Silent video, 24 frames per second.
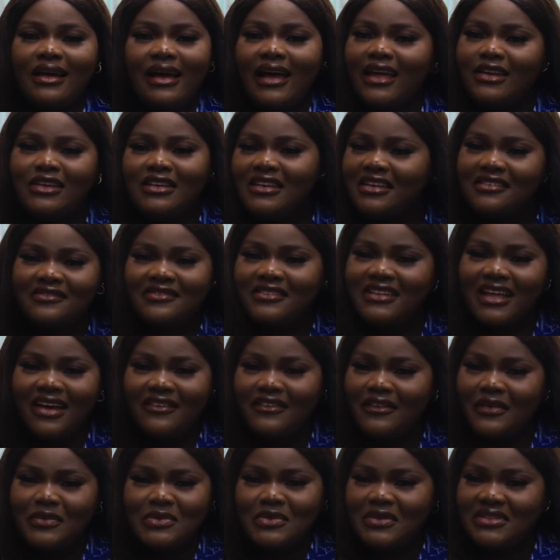I didn't even
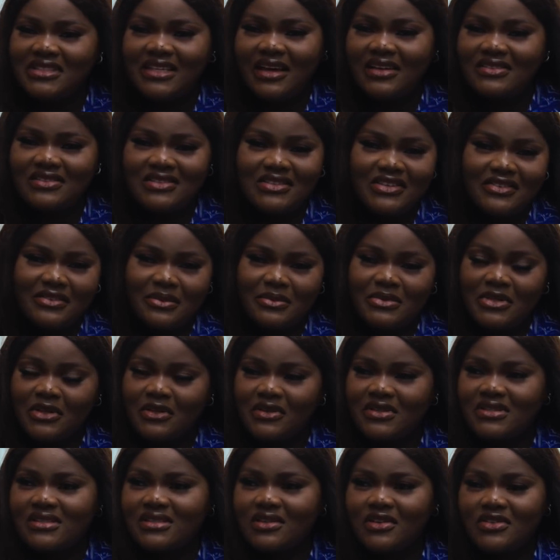have up to 1,000 dirhams
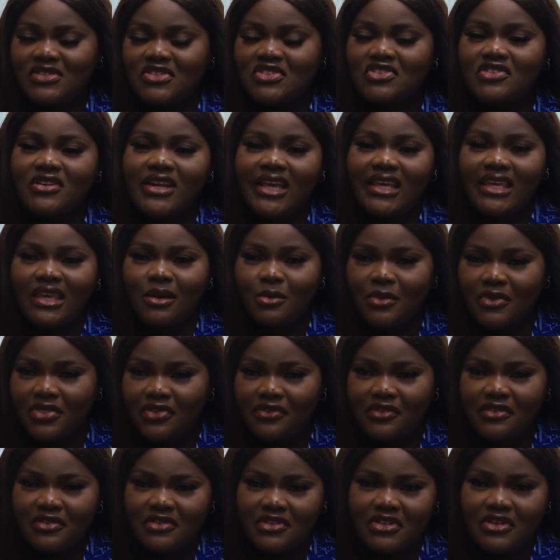because considering I came with
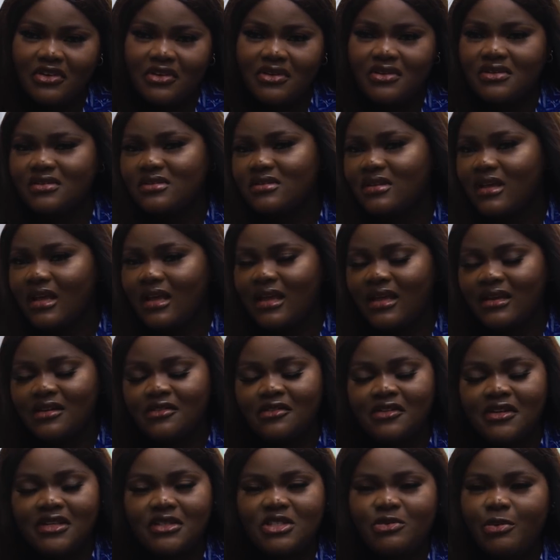$300, I had
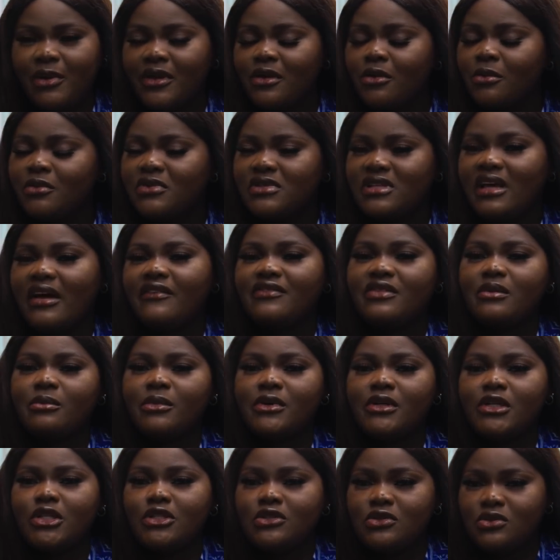already spent almost half the
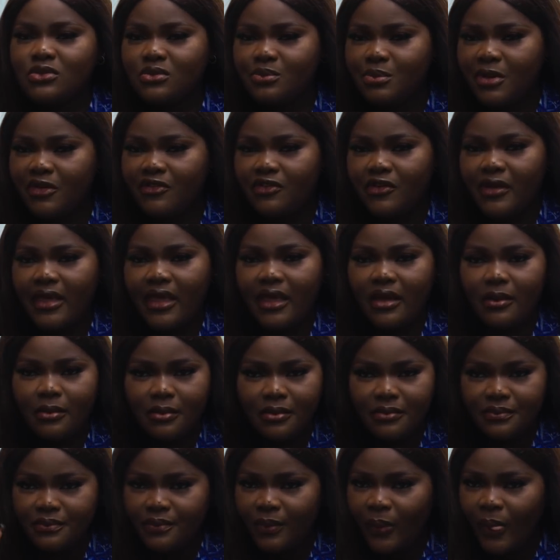money to pay for cab
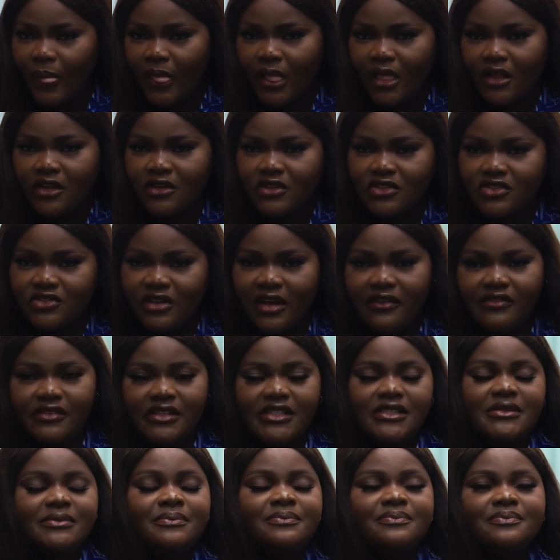
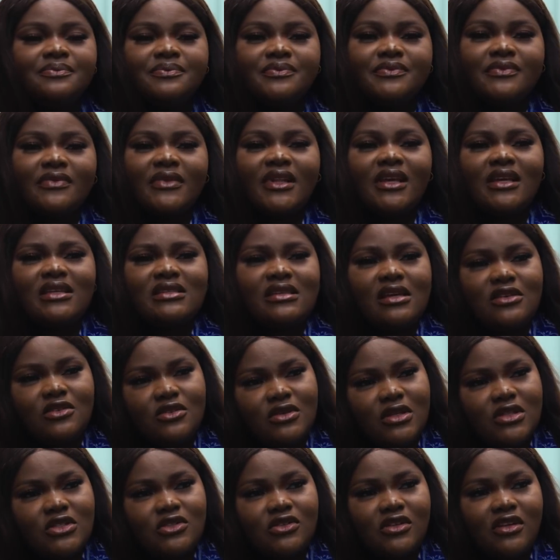traveling. He said,
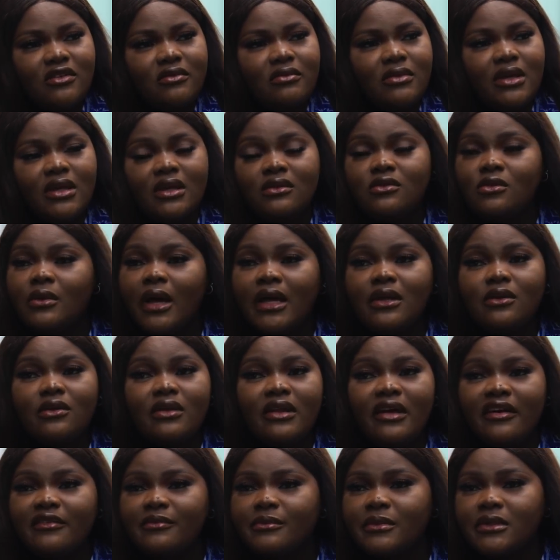"You need to give me." And I
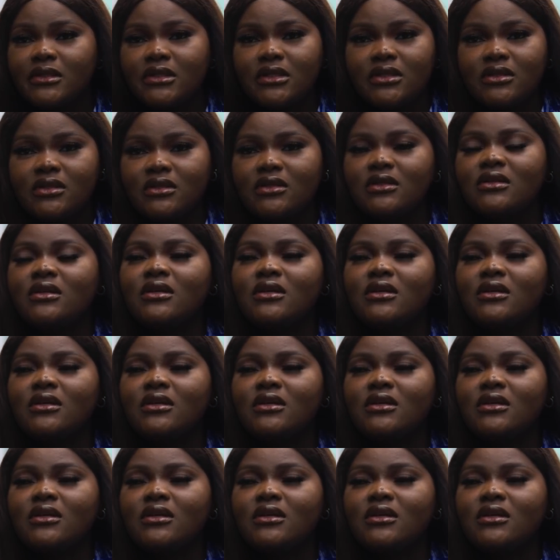don't have money.